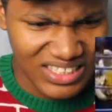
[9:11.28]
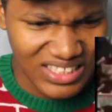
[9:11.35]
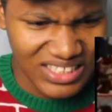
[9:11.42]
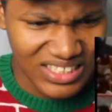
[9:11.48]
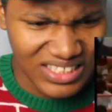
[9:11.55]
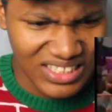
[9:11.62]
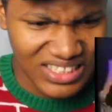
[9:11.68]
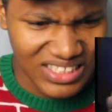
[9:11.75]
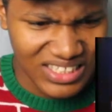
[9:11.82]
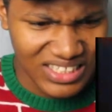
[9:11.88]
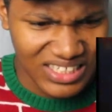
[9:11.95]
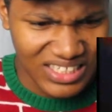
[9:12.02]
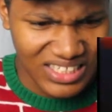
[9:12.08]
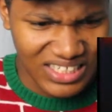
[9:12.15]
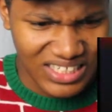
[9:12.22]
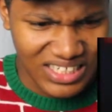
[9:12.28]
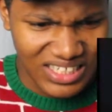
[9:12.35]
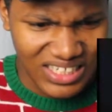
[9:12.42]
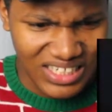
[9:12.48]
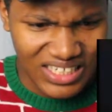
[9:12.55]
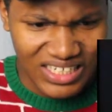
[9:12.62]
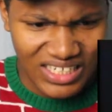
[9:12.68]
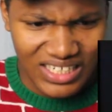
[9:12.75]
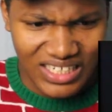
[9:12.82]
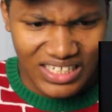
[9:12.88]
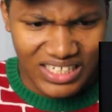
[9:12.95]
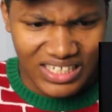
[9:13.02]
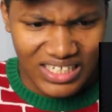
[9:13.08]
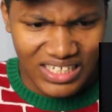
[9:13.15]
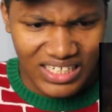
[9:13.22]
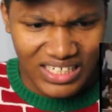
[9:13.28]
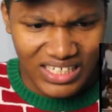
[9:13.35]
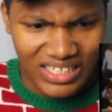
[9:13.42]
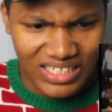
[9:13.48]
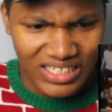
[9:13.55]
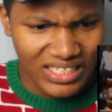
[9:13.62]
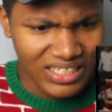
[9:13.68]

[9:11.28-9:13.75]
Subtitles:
No one is speaking in this clip.